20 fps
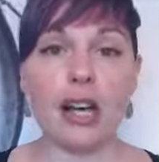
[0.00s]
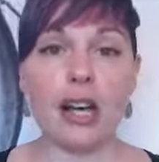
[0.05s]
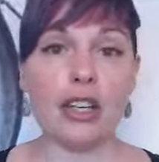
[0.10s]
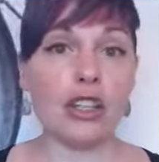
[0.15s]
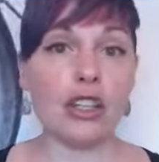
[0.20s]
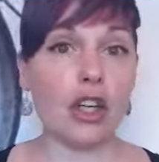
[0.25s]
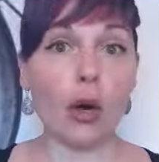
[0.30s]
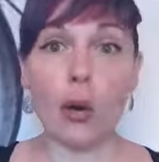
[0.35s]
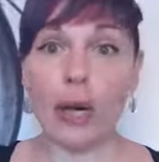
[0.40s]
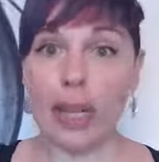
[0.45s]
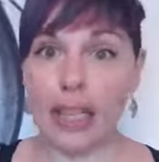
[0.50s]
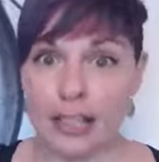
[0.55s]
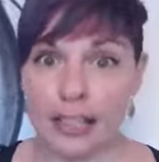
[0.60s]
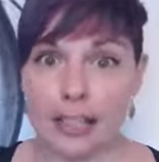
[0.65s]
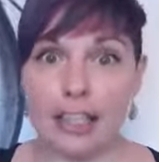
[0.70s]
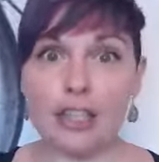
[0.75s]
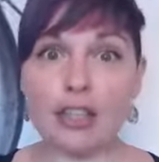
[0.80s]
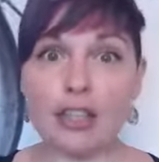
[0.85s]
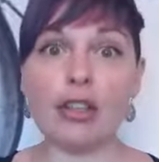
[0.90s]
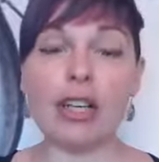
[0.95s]
So it
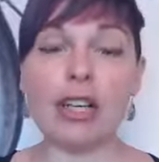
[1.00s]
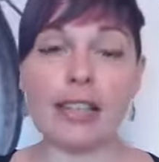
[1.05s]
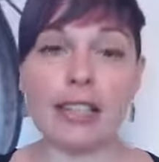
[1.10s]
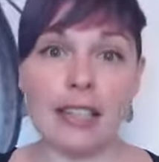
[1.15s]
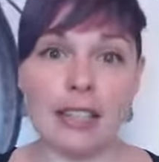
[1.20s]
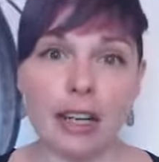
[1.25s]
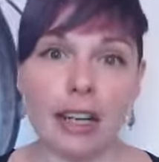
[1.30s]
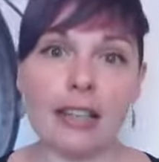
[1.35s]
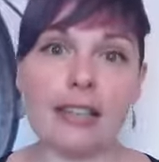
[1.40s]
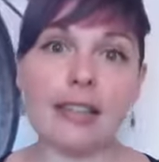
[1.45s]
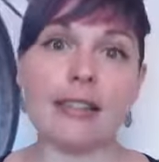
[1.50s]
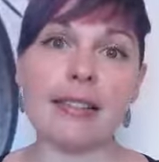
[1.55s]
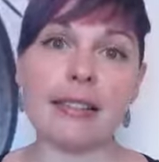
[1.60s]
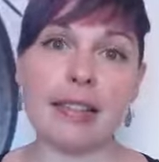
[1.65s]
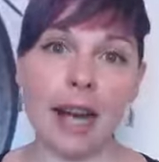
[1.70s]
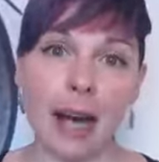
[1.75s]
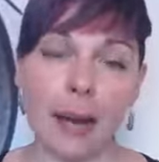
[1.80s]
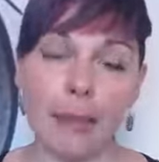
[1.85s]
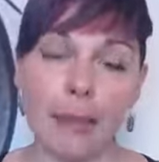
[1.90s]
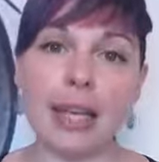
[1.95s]
literally started
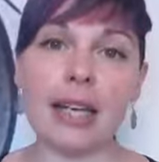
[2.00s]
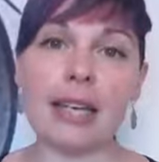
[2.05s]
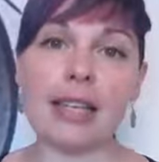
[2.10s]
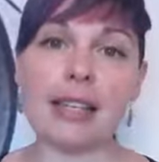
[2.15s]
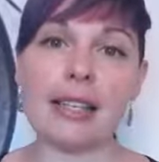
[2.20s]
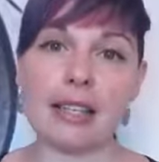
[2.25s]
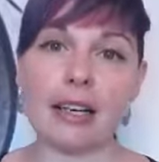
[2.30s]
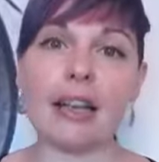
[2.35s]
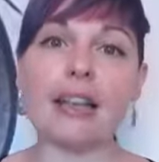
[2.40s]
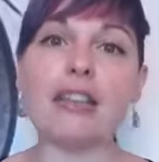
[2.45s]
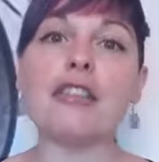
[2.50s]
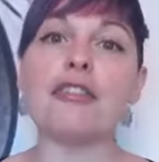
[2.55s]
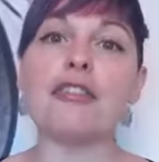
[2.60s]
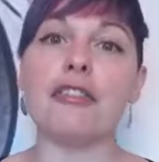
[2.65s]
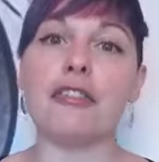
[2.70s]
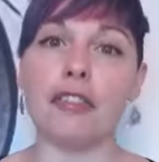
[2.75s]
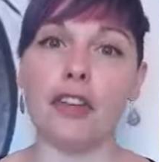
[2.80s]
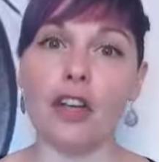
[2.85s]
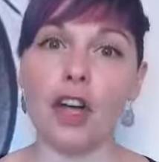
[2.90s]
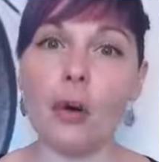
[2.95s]
coming. It started
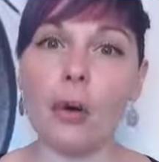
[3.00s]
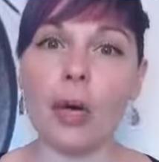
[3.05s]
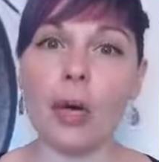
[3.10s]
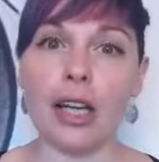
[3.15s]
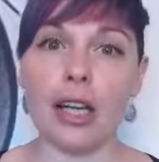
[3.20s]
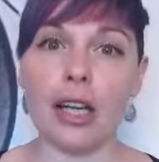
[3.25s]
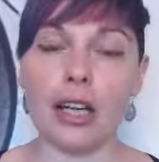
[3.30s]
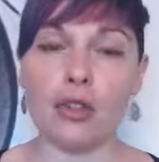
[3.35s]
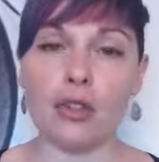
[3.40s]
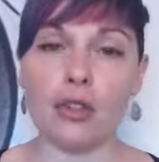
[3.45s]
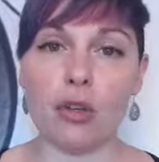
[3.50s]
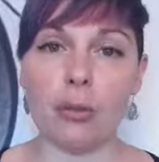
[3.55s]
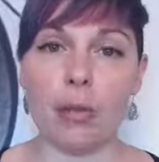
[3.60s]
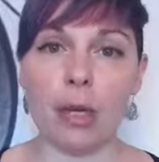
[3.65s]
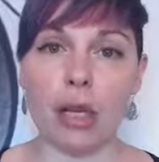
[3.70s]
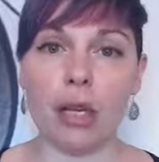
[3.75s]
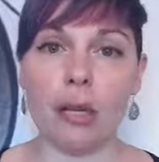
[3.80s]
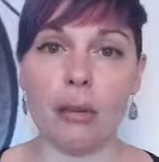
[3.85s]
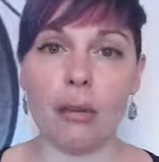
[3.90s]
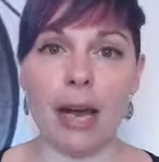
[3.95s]
flowing into
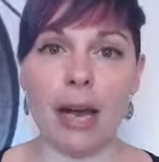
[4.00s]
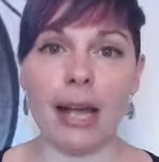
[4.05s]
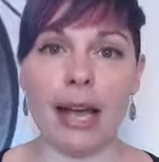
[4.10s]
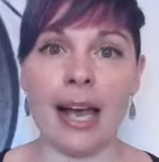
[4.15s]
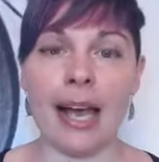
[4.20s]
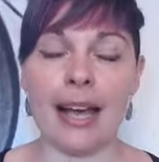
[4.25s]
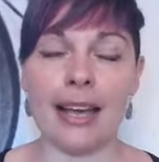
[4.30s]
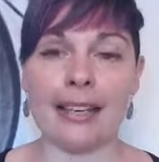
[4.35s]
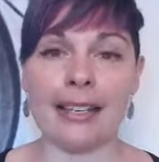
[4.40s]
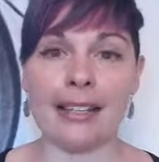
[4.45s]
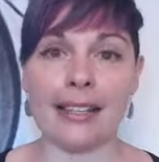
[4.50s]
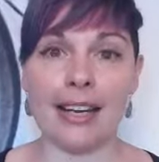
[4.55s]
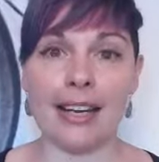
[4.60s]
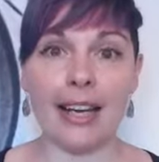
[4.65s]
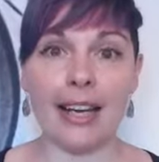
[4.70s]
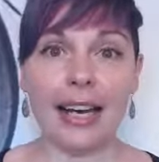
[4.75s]
me in my hand.